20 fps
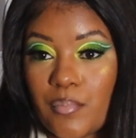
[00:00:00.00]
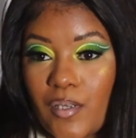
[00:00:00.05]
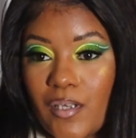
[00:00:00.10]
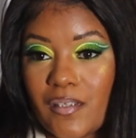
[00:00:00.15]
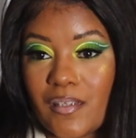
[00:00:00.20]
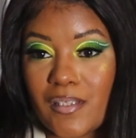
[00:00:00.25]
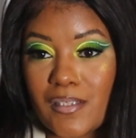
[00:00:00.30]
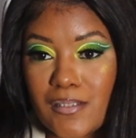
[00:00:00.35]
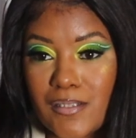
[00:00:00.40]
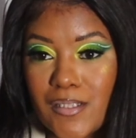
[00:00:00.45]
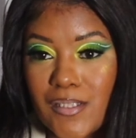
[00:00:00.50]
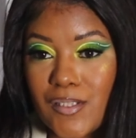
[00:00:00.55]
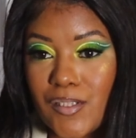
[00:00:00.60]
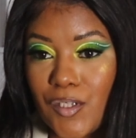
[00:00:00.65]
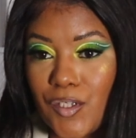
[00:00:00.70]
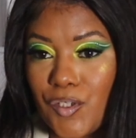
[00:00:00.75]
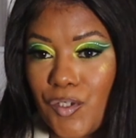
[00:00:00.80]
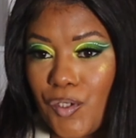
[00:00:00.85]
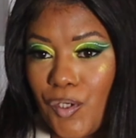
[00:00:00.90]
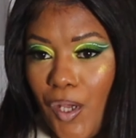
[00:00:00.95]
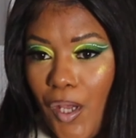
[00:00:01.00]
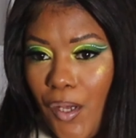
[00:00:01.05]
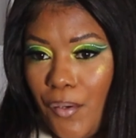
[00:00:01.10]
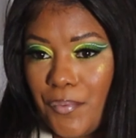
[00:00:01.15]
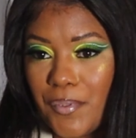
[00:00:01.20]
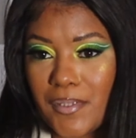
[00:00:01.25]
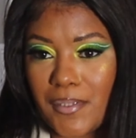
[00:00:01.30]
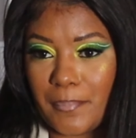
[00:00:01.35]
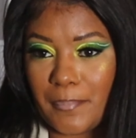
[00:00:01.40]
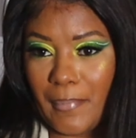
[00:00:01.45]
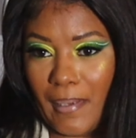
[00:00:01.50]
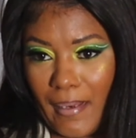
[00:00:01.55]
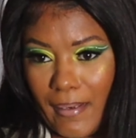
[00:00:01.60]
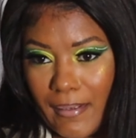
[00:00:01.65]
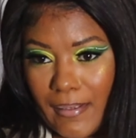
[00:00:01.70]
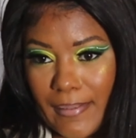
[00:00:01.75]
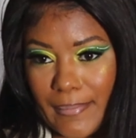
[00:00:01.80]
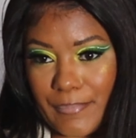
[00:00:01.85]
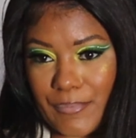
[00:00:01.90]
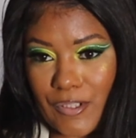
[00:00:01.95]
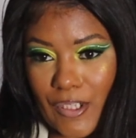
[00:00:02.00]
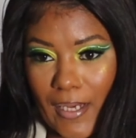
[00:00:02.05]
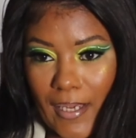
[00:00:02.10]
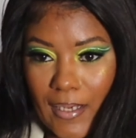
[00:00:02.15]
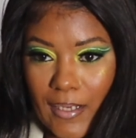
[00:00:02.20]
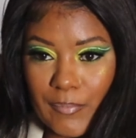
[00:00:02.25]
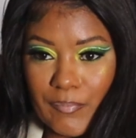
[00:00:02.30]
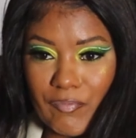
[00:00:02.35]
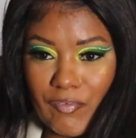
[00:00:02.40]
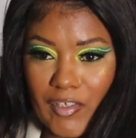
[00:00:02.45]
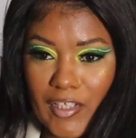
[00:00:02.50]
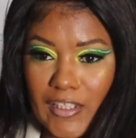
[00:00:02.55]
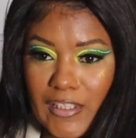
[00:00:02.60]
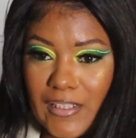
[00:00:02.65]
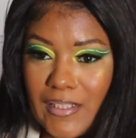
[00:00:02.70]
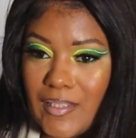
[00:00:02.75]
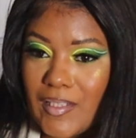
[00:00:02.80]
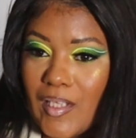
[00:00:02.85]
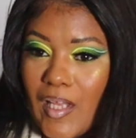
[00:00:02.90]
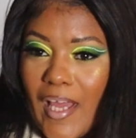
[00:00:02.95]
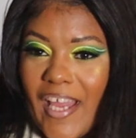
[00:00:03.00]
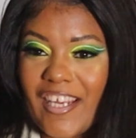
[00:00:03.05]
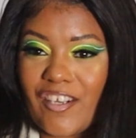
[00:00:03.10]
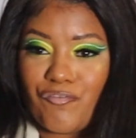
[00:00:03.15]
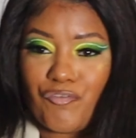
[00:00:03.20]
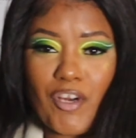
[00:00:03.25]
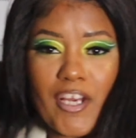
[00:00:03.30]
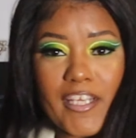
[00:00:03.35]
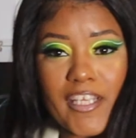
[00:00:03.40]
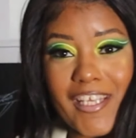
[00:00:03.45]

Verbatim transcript: But this is looking good with the makeup, child. I'm feeling like, bring